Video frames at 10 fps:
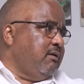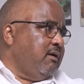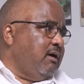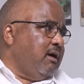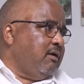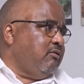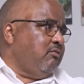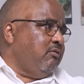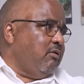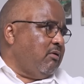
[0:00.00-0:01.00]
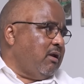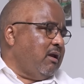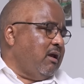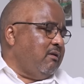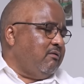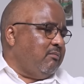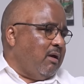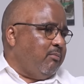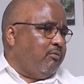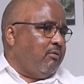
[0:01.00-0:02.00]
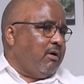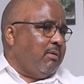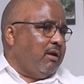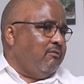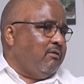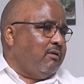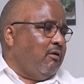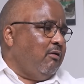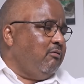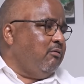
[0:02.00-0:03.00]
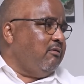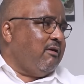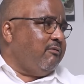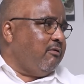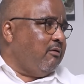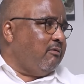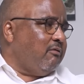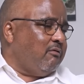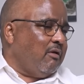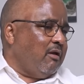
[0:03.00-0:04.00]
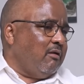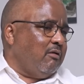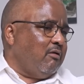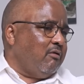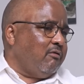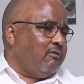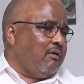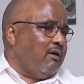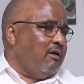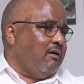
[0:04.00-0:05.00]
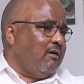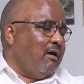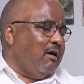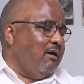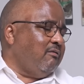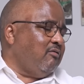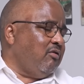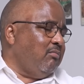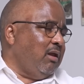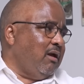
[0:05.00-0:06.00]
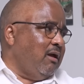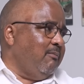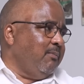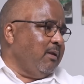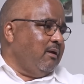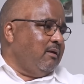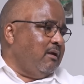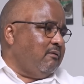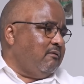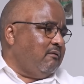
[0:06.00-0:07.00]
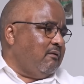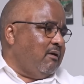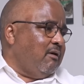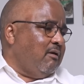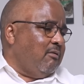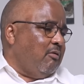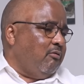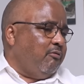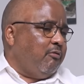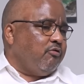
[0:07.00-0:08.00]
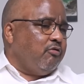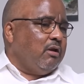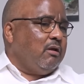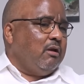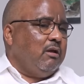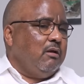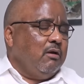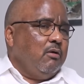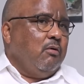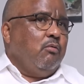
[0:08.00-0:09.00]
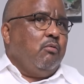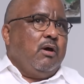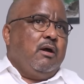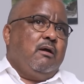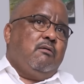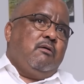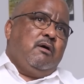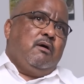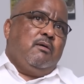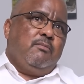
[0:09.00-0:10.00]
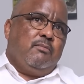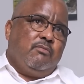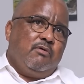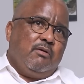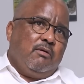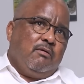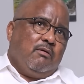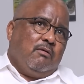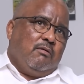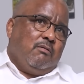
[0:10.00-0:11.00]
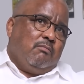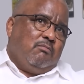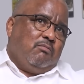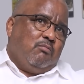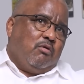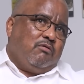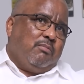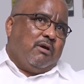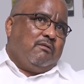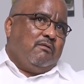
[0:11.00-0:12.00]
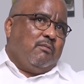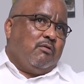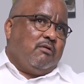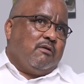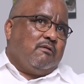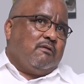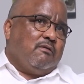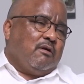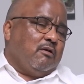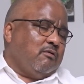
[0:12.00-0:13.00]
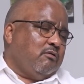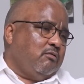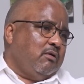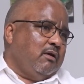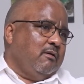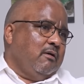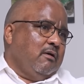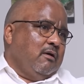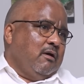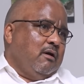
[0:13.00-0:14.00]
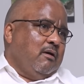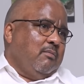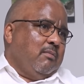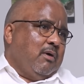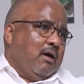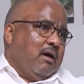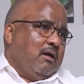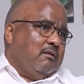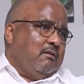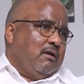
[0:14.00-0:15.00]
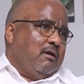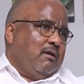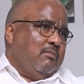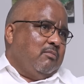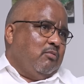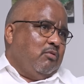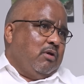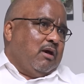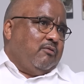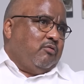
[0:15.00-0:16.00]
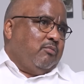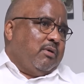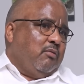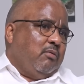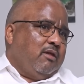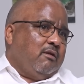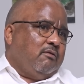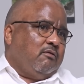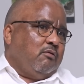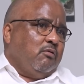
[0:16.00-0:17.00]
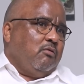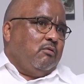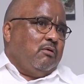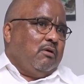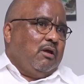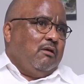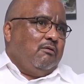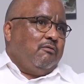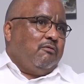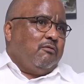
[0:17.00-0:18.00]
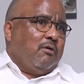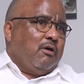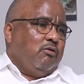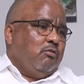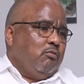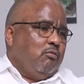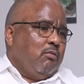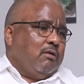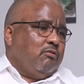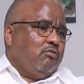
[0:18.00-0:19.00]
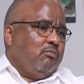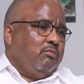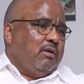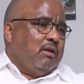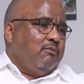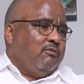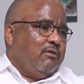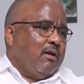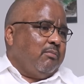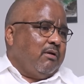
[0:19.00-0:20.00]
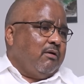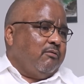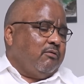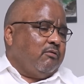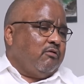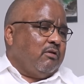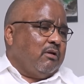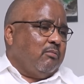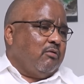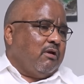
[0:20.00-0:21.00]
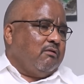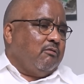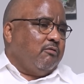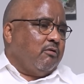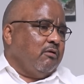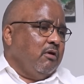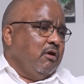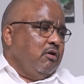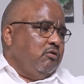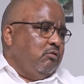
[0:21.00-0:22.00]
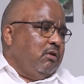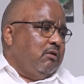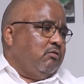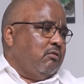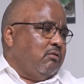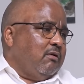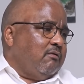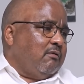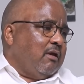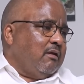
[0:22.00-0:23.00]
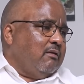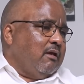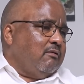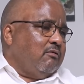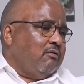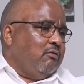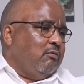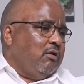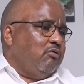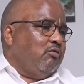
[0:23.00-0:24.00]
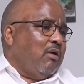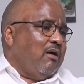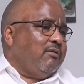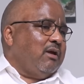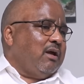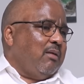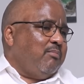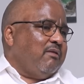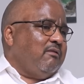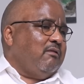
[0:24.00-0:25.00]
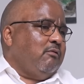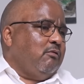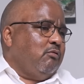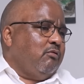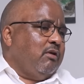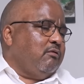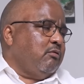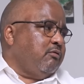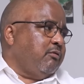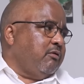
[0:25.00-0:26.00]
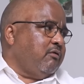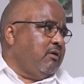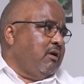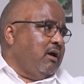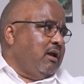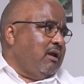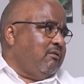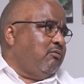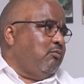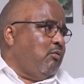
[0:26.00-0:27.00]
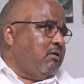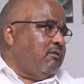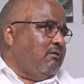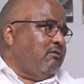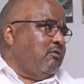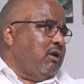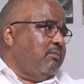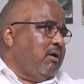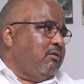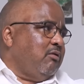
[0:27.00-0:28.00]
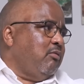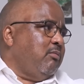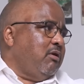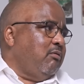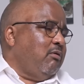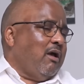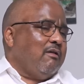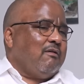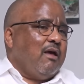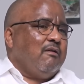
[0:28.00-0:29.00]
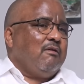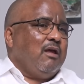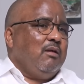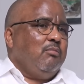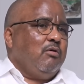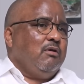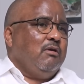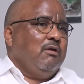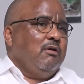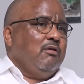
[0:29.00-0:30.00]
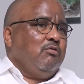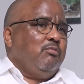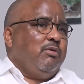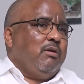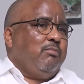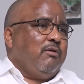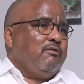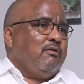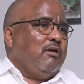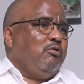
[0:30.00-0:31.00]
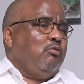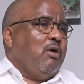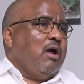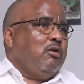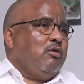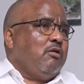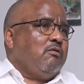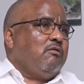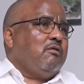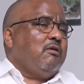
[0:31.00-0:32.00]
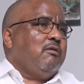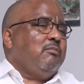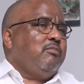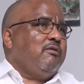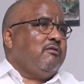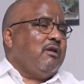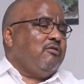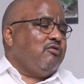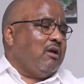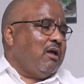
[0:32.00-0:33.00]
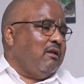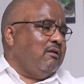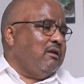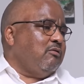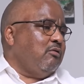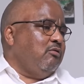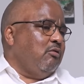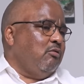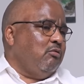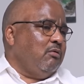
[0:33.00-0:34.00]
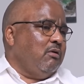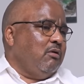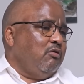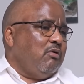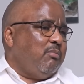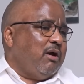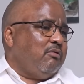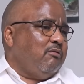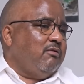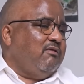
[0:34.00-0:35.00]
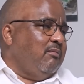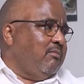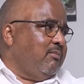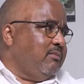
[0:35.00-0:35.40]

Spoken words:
I had to reorganize my program and everything. All of those have costs, and the costs are extremely high. That's unfortunately where the multi-party democracy has taken us today, and we have to bear with it. So if you want to be the flag bearer of the Social Democratic Front, you need to understand that you need to have the capacity to raise those funds, and that's what it is all about. Nobody has asked anybody to pay personally. You are not presidential candidate on your own. You are part of a team.